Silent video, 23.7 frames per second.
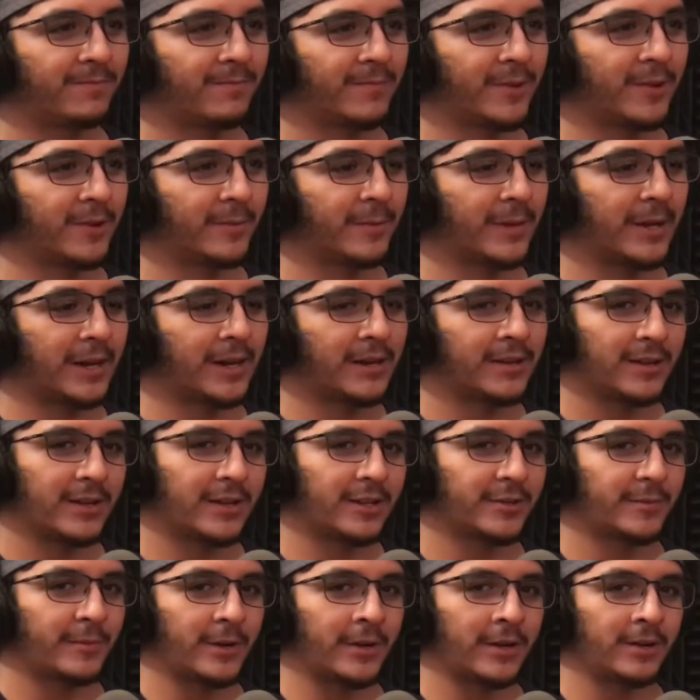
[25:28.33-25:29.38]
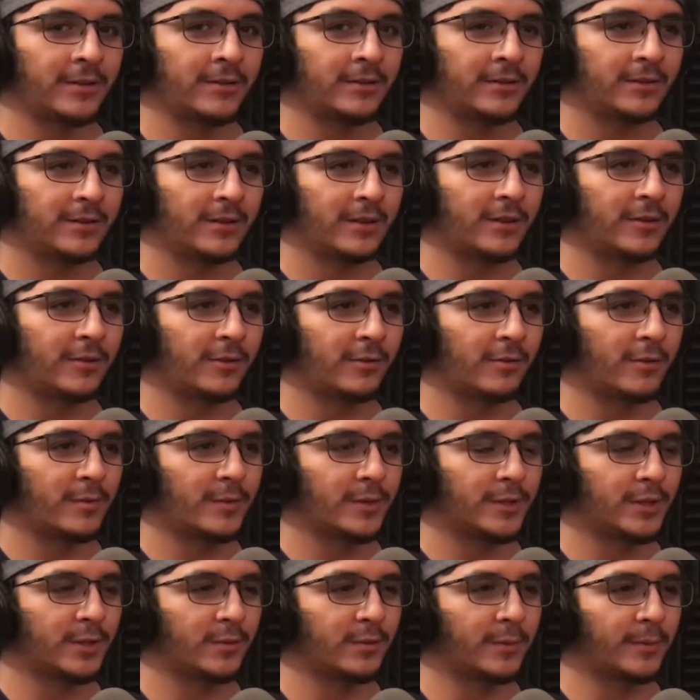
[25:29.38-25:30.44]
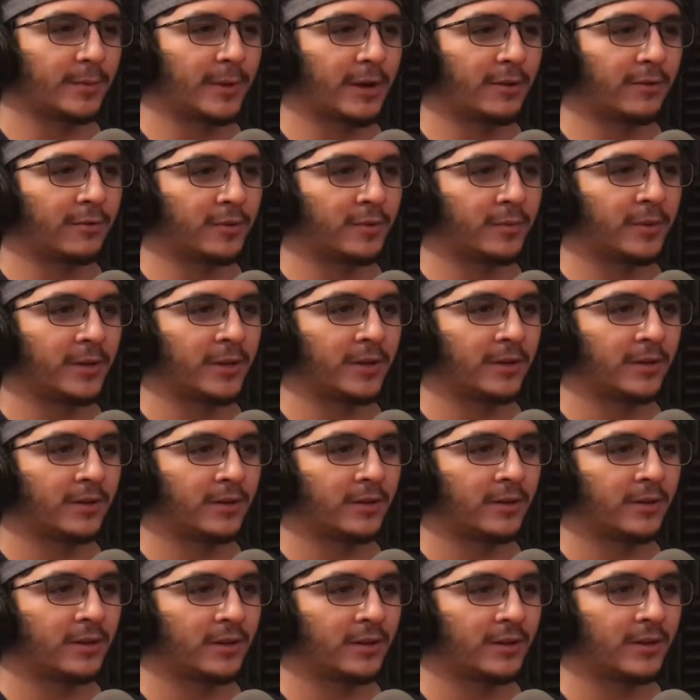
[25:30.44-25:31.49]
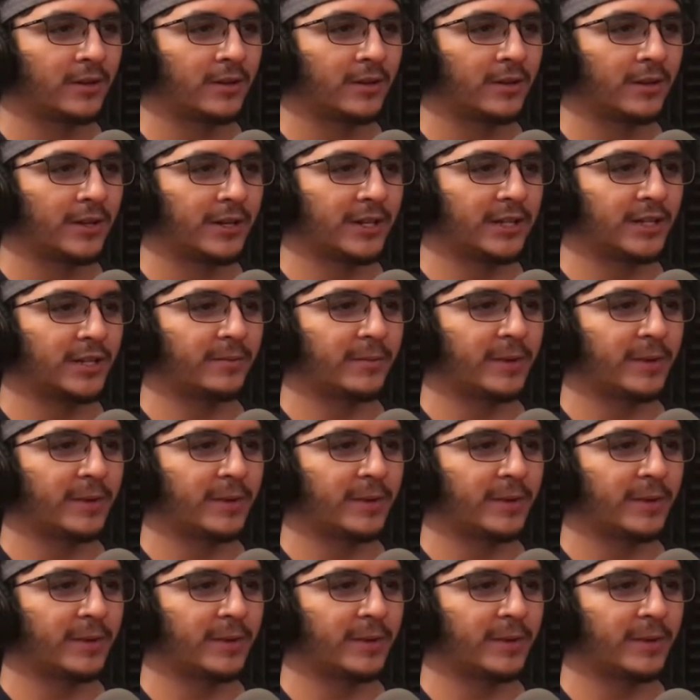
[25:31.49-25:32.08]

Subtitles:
I'm gonna be eyelash man. I don't know what my superpower would be. I guess to